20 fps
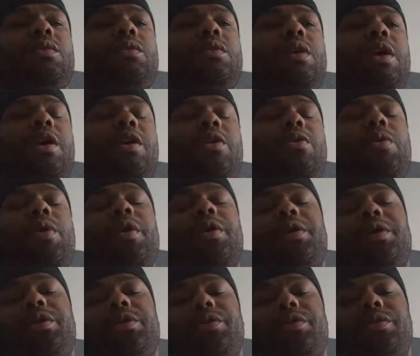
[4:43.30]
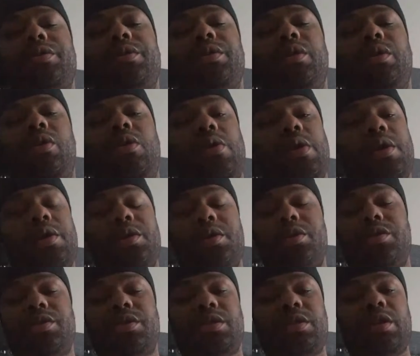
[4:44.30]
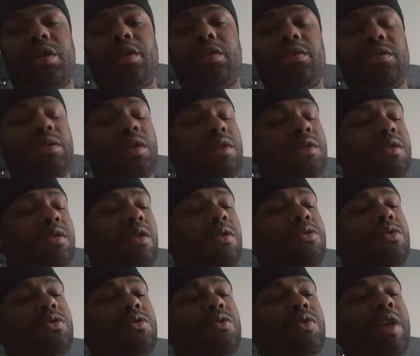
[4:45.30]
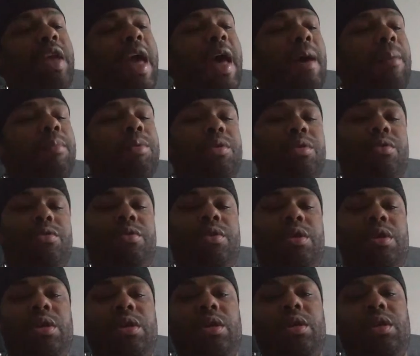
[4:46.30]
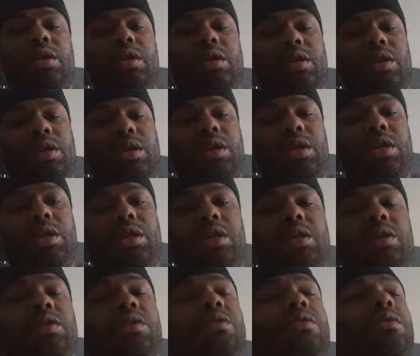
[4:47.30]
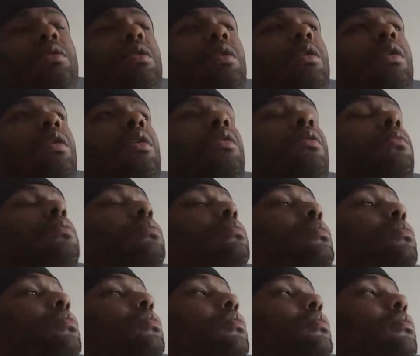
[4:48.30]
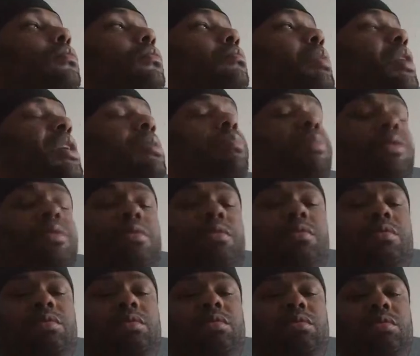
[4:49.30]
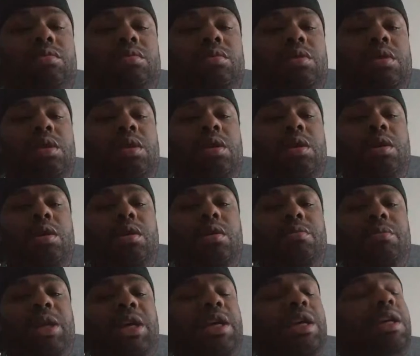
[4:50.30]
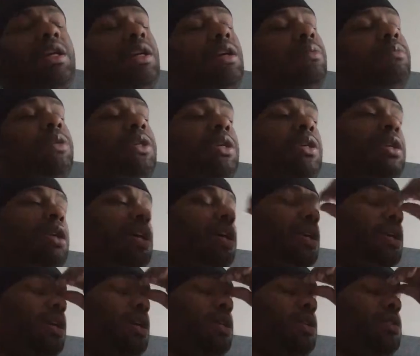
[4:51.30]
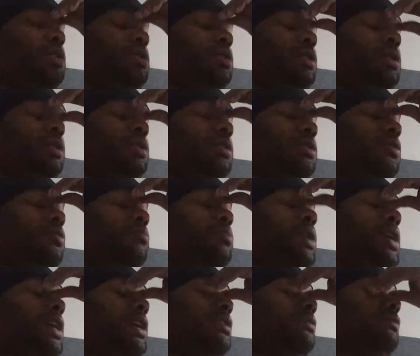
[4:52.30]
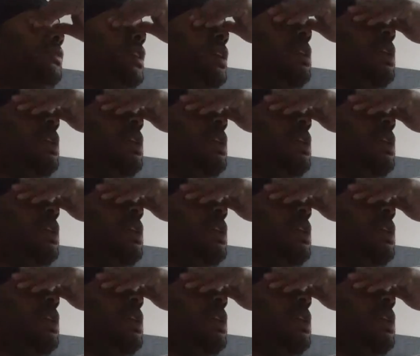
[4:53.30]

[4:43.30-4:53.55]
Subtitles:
Aquarius. Aquarius, their social capital is people. Man, I mean, it's so bad if they're